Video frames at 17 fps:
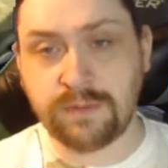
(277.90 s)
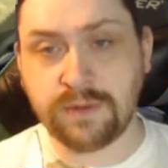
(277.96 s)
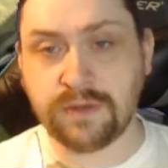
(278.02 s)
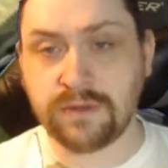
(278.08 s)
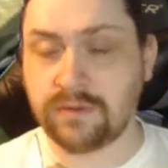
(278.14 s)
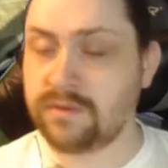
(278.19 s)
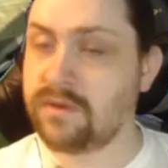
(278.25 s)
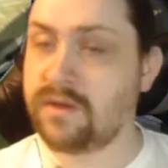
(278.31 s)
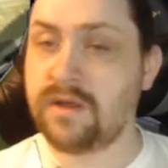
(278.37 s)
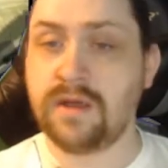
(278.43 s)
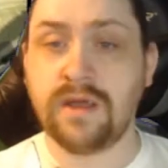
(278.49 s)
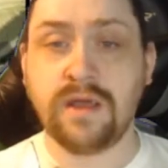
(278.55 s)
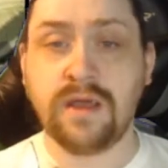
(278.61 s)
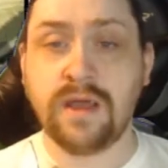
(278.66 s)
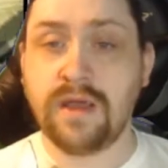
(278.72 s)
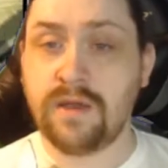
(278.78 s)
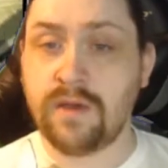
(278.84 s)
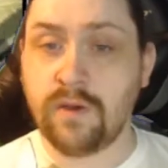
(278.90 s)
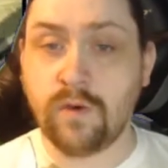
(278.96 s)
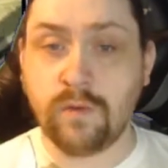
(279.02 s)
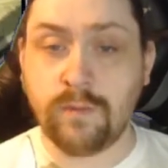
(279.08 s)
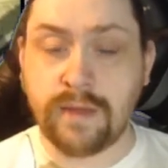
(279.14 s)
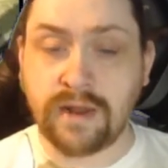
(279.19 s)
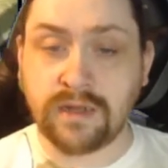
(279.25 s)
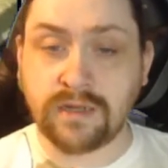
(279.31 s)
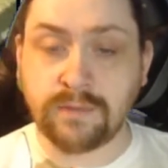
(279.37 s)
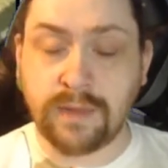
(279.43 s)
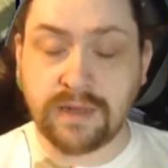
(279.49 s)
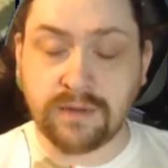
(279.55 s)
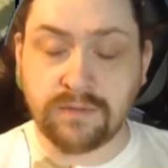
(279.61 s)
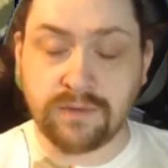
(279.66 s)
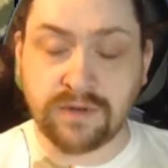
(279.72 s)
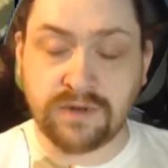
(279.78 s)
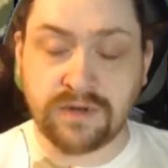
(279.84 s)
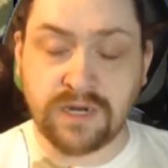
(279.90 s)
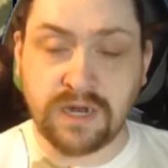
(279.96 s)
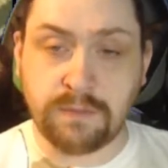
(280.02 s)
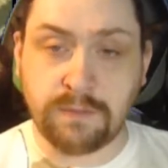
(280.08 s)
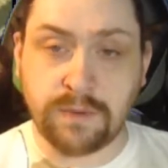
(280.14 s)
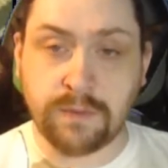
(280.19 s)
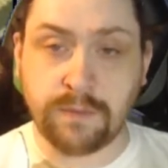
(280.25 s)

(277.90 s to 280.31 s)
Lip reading: and all manners of marksmanship.